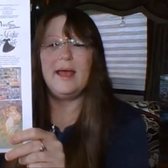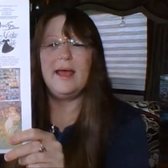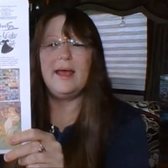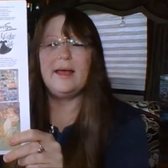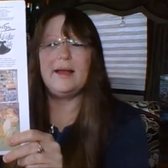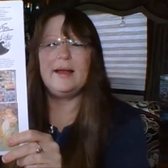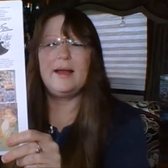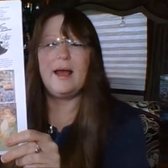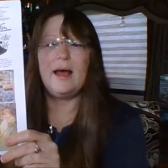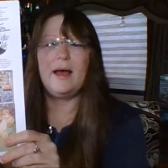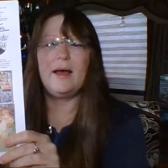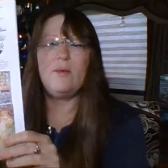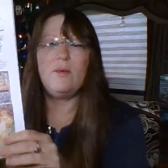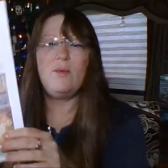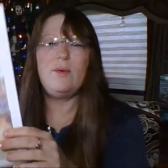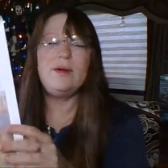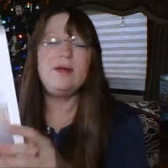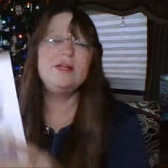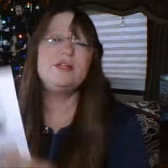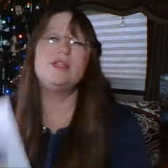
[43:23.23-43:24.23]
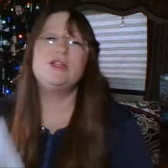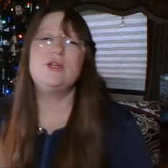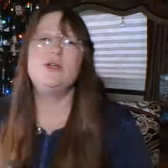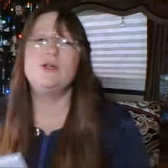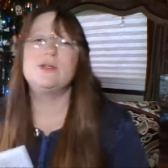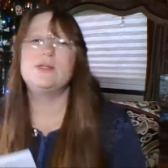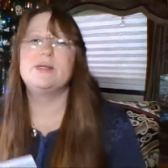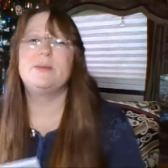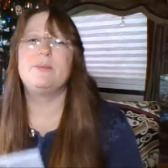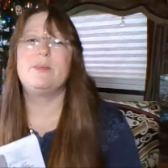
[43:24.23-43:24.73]
And I want to show
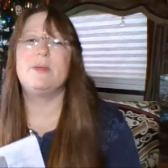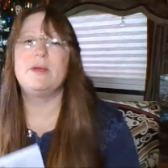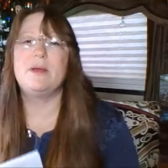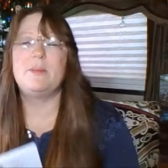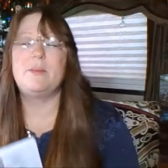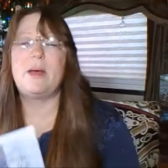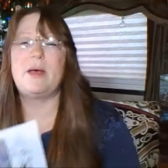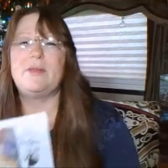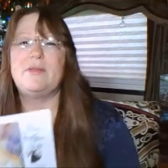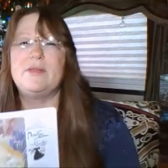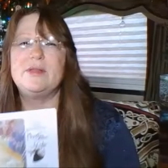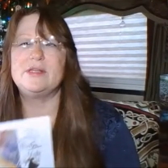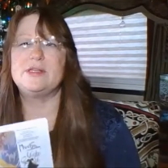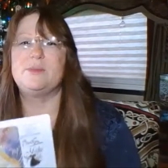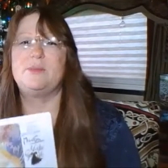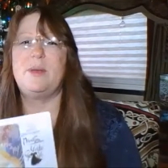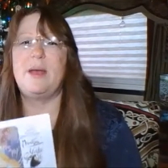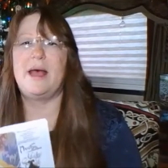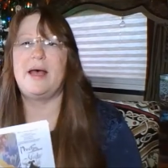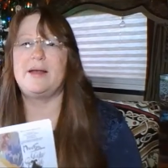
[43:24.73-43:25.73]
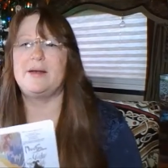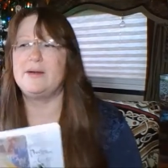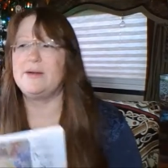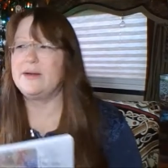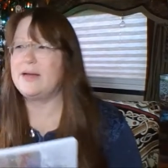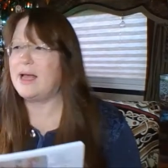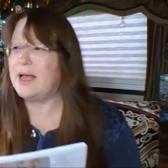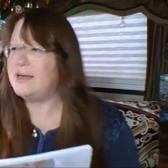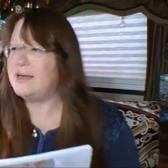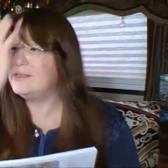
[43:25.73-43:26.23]
you something about this
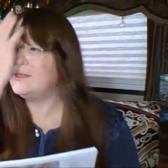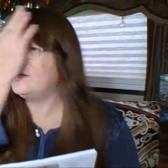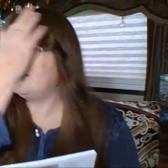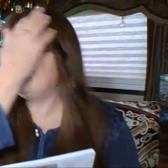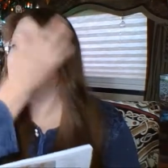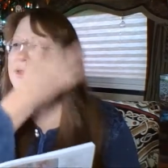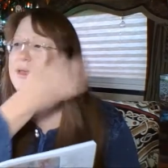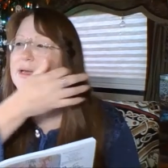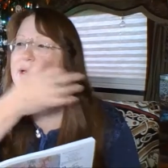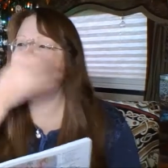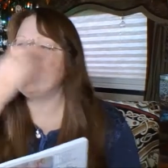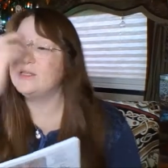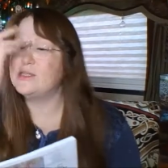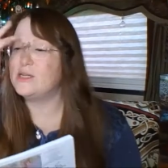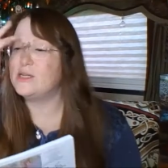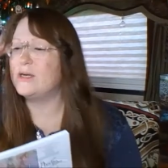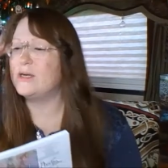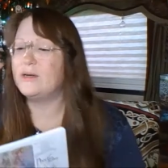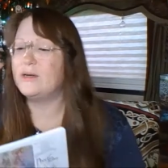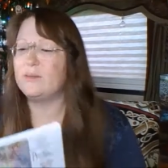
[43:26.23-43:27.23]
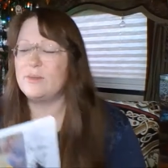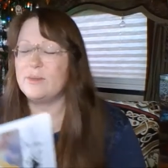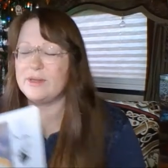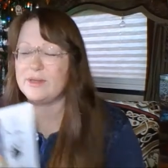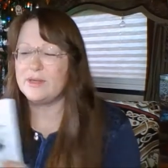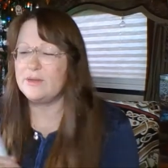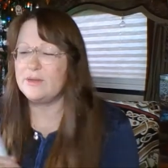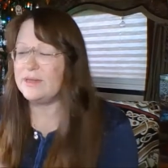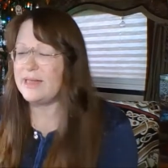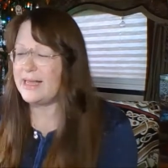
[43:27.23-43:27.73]
pattern. I don't think I shared it
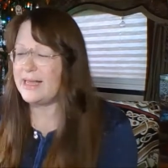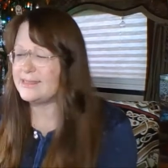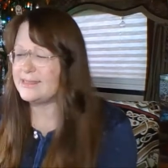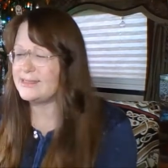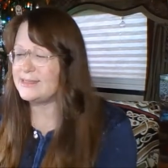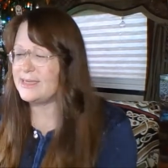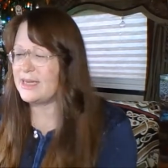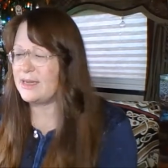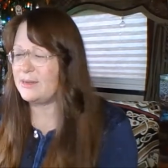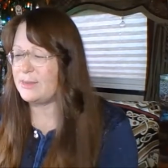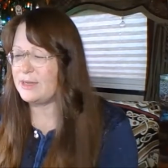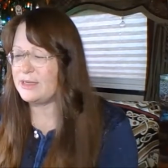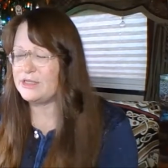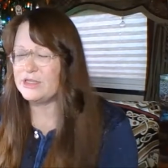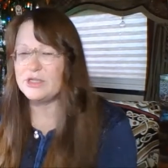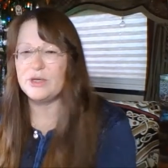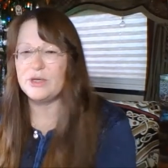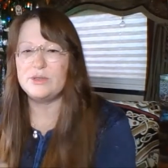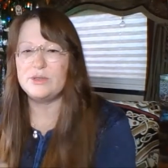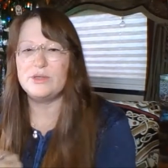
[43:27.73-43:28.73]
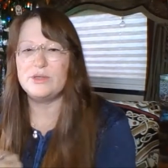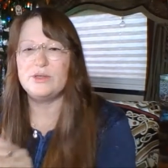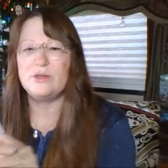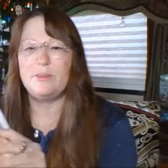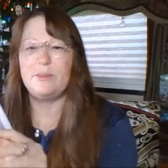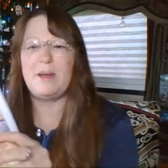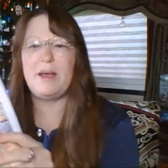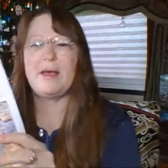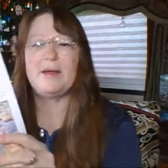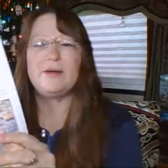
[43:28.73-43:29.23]
with you last time I showed you the
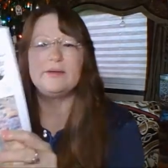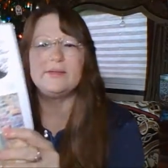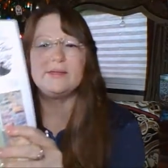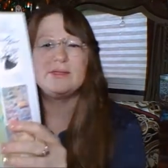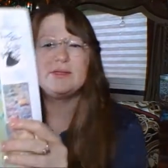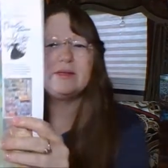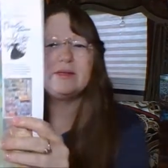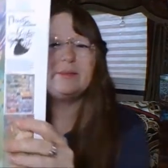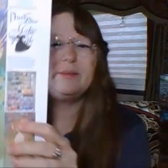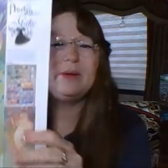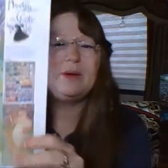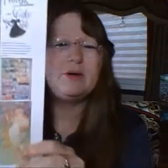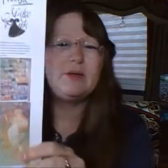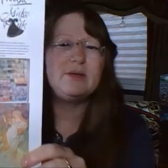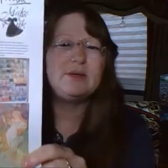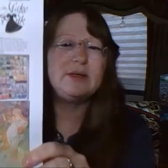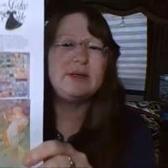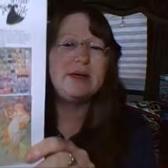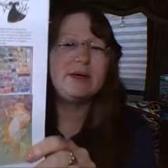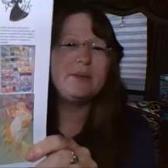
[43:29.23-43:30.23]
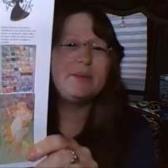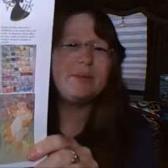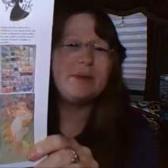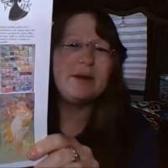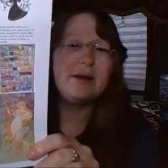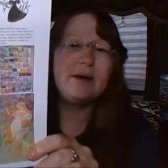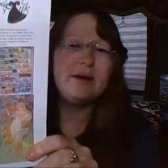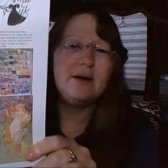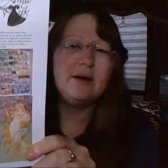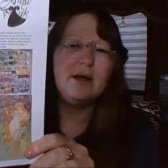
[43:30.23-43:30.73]
pattern, so let me hold it up
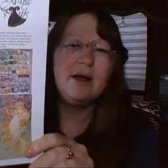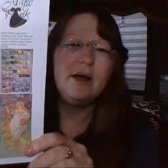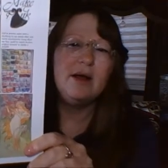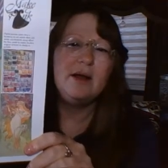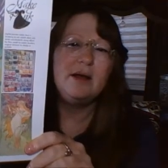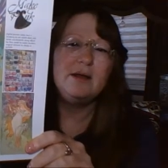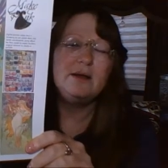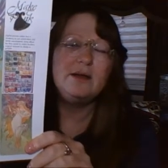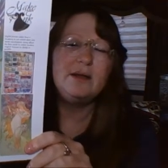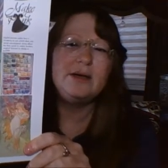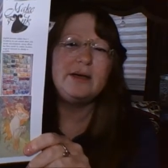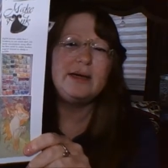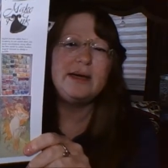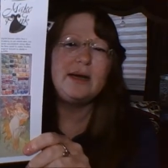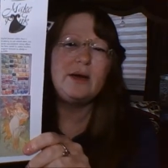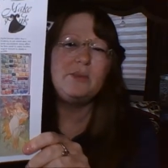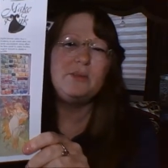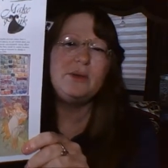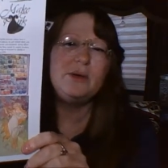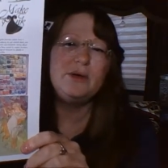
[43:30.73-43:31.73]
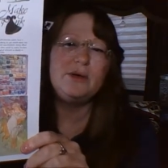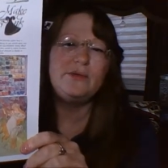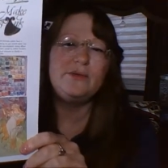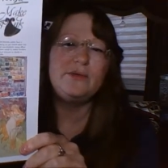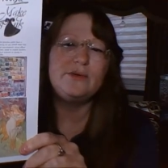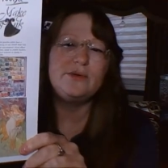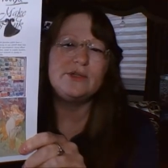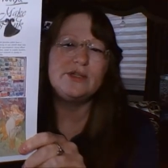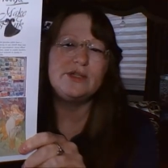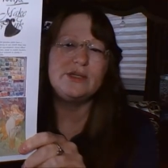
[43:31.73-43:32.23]
there. Look at how
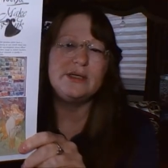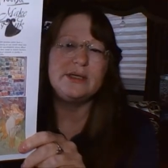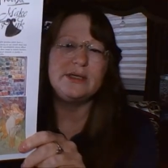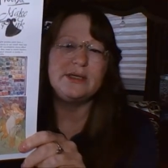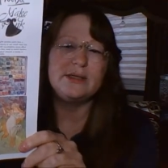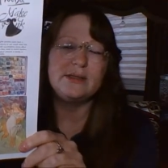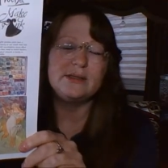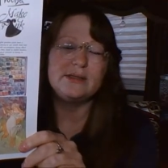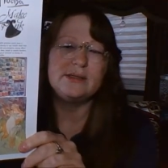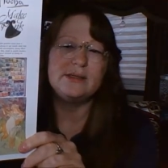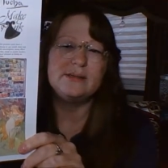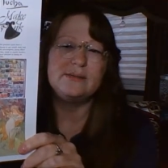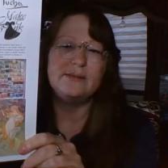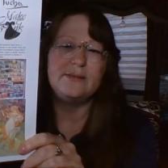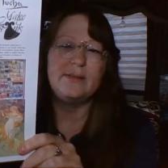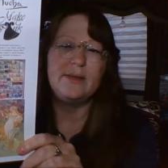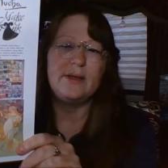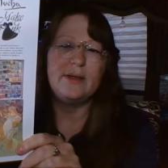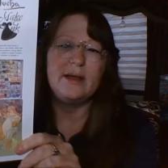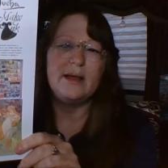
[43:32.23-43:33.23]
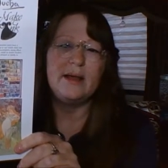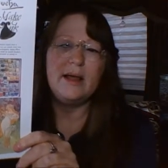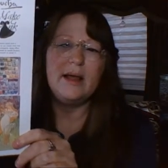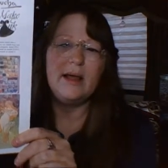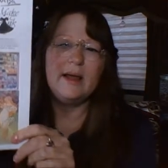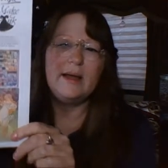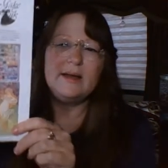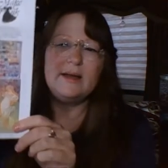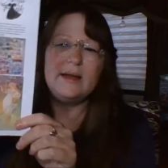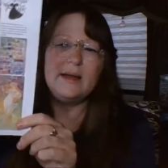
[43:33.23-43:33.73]
beautiful she is.
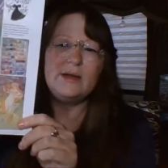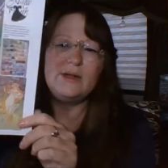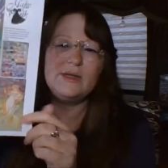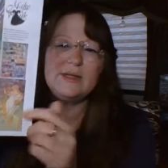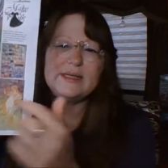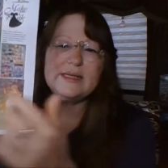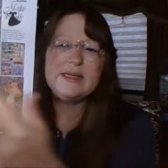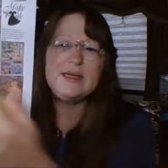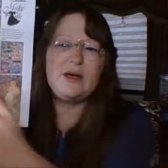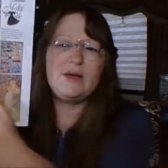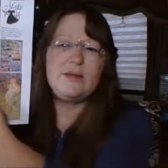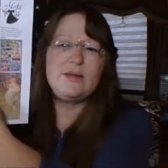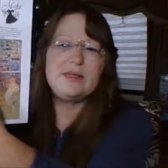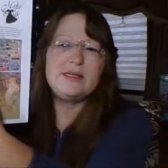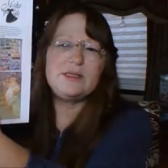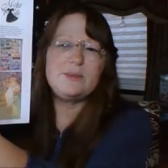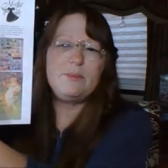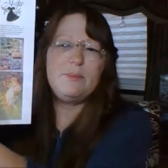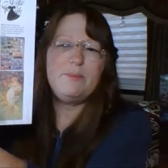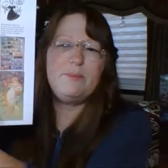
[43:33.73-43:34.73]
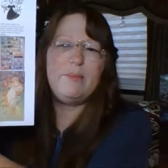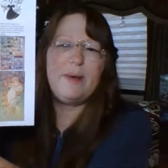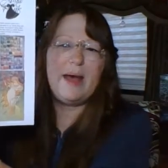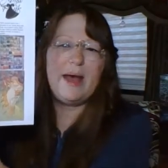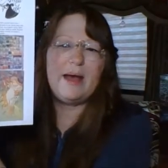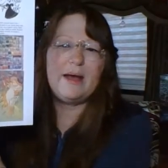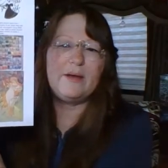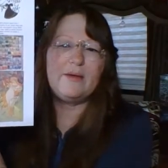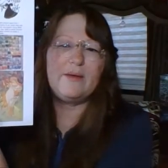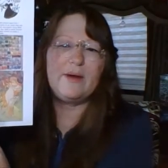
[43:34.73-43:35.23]
Now you see all this
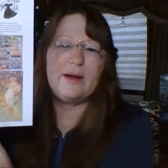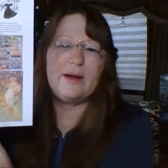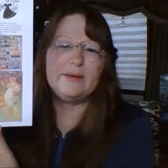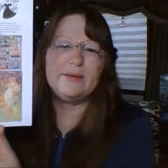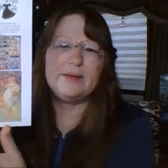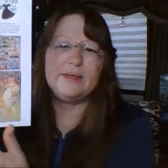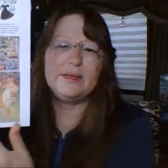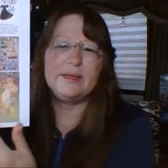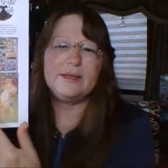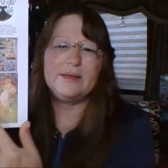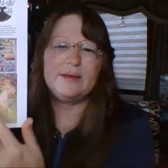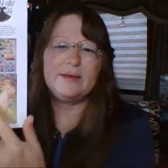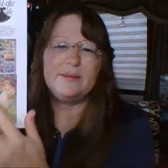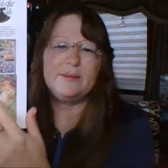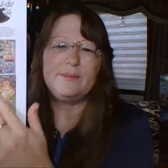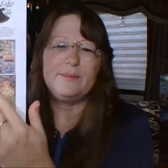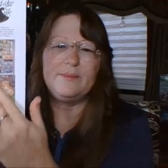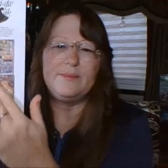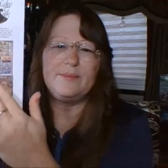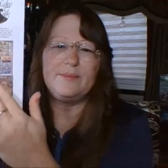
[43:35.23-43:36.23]
background here.